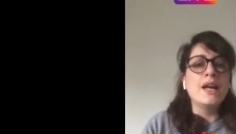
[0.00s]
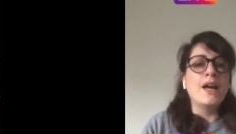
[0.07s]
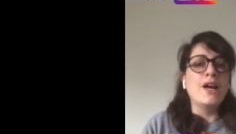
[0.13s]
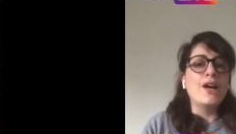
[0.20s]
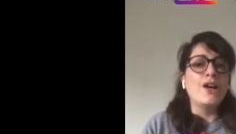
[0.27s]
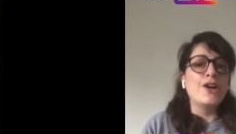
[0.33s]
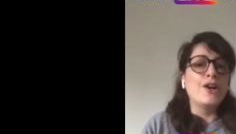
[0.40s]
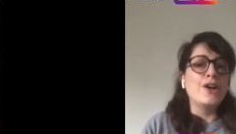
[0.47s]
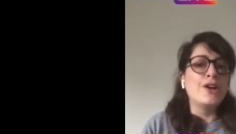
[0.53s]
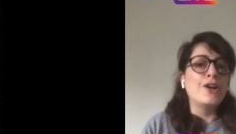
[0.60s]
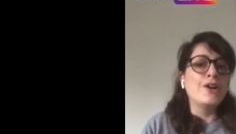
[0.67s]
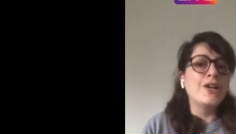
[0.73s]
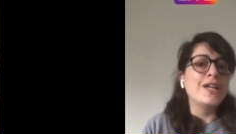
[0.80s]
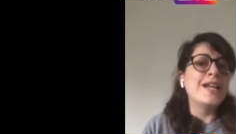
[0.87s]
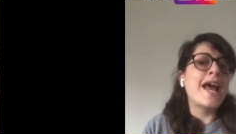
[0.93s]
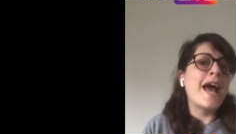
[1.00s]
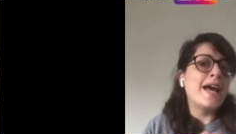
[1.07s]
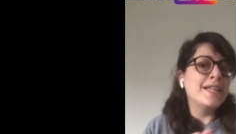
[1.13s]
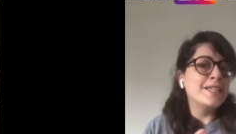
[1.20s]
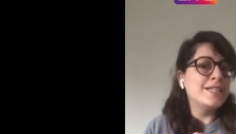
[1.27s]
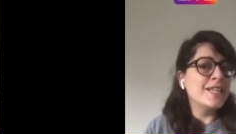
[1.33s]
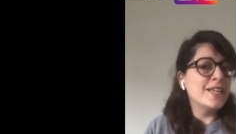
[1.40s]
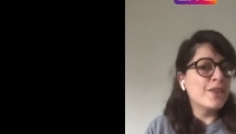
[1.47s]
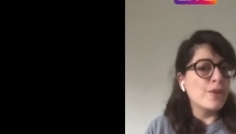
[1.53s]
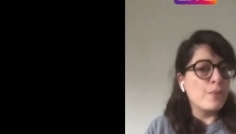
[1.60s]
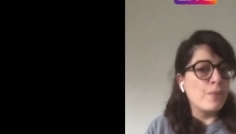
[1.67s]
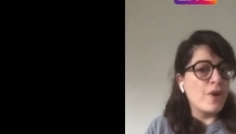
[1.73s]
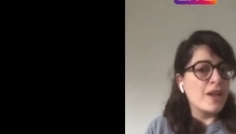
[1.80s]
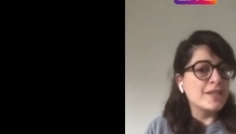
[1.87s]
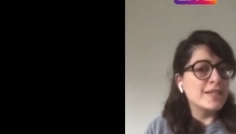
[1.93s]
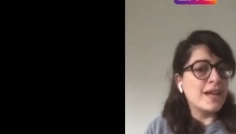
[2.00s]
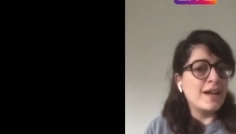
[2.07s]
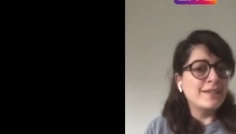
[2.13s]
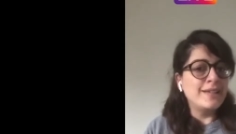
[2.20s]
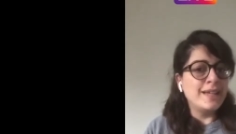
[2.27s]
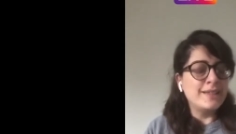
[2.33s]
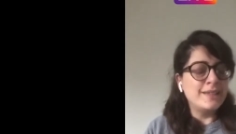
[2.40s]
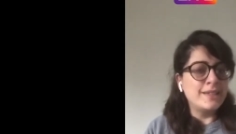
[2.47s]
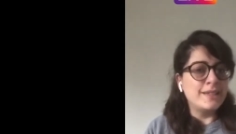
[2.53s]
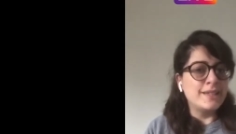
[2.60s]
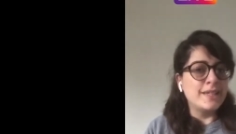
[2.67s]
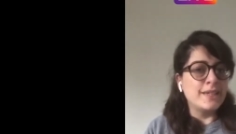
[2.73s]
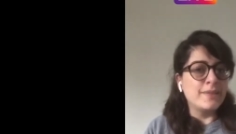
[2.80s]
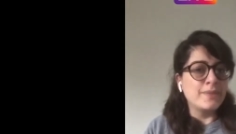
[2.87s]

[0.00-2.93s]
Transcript: uh, enhancing the brand's identity